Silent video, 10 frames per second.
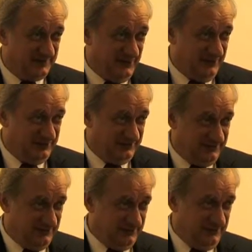and
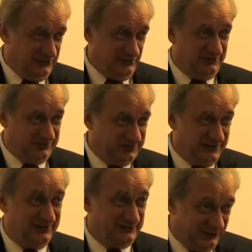humans
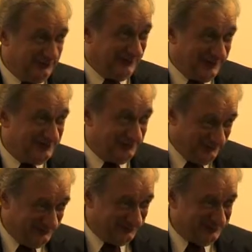can't rewrite the
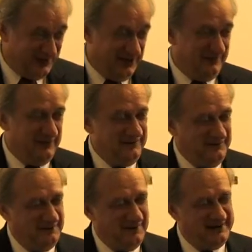physics.
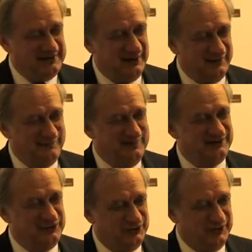They might have
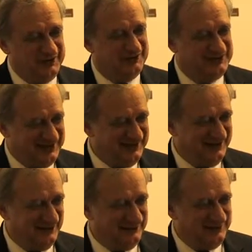better
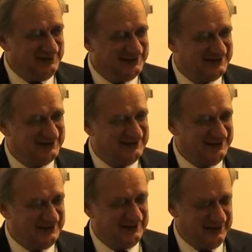understanding of the physics,
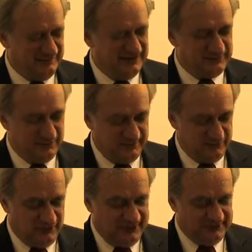and that's what we
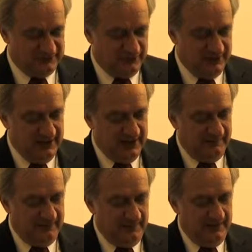try to do.
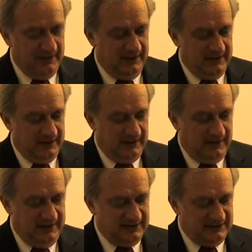Well,
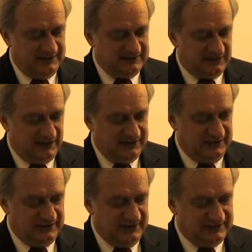I
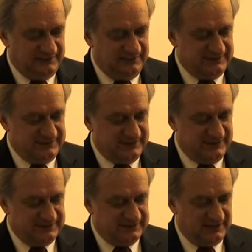started as a
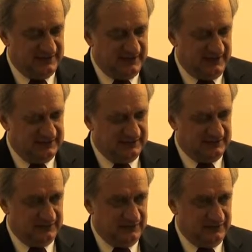physicist at
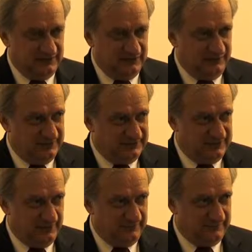the
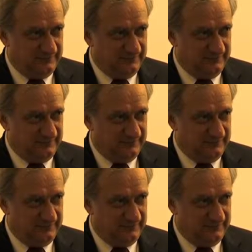University of